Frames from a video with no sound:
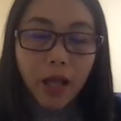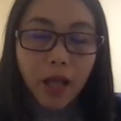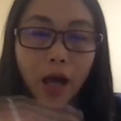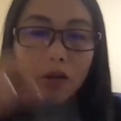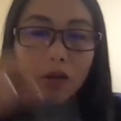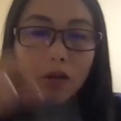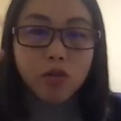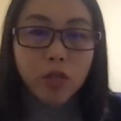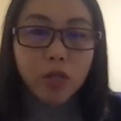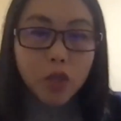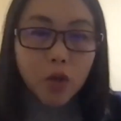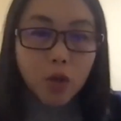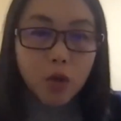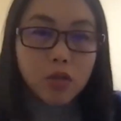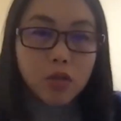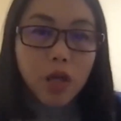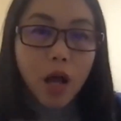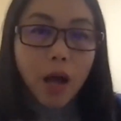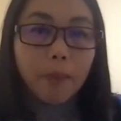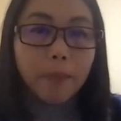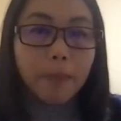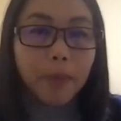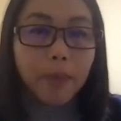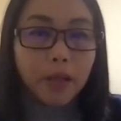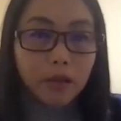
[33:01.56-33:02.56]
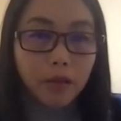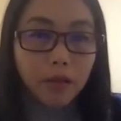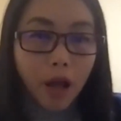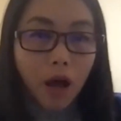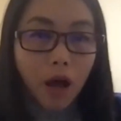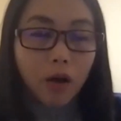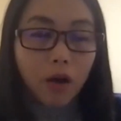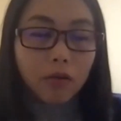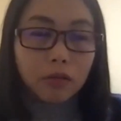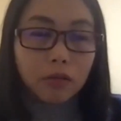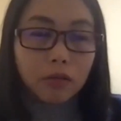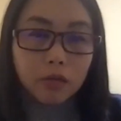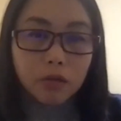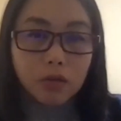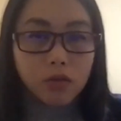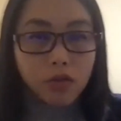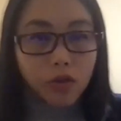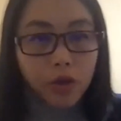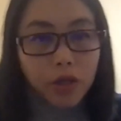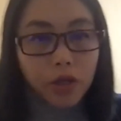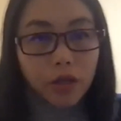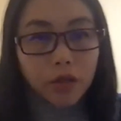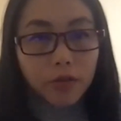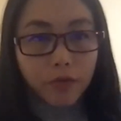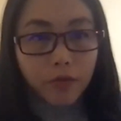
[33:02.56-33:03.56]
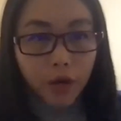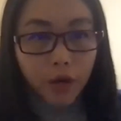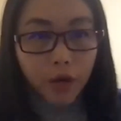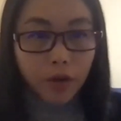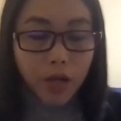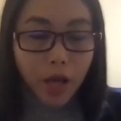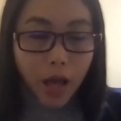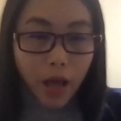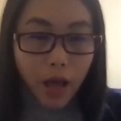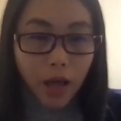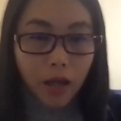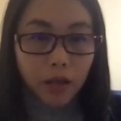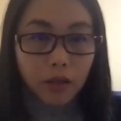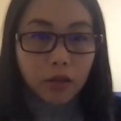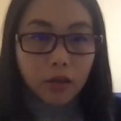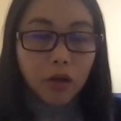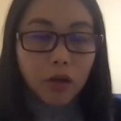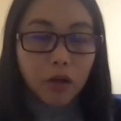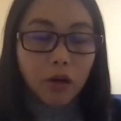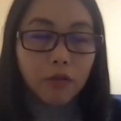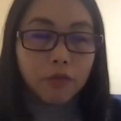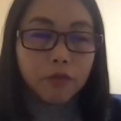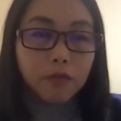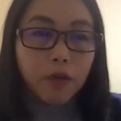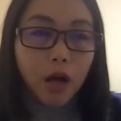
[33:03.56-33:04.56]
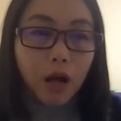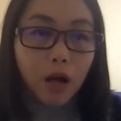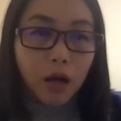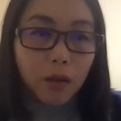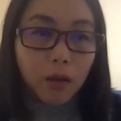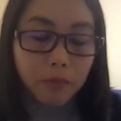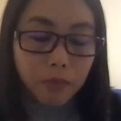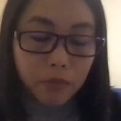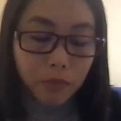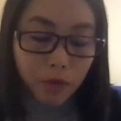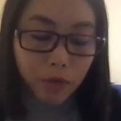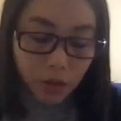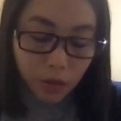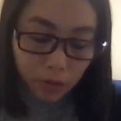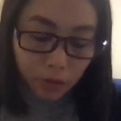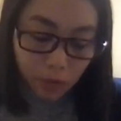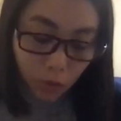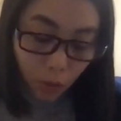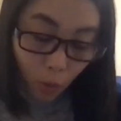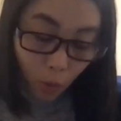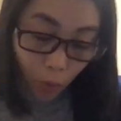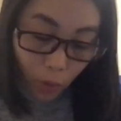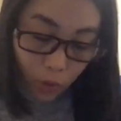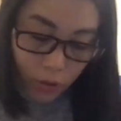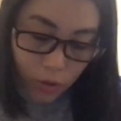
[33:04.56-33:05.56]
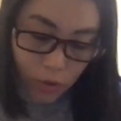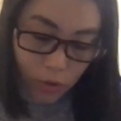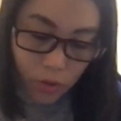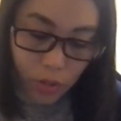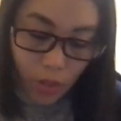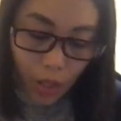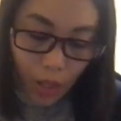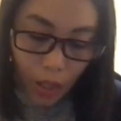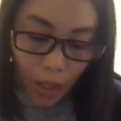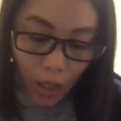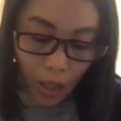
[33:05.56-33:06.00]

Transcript: actually goes up and down during the very end of um, the course.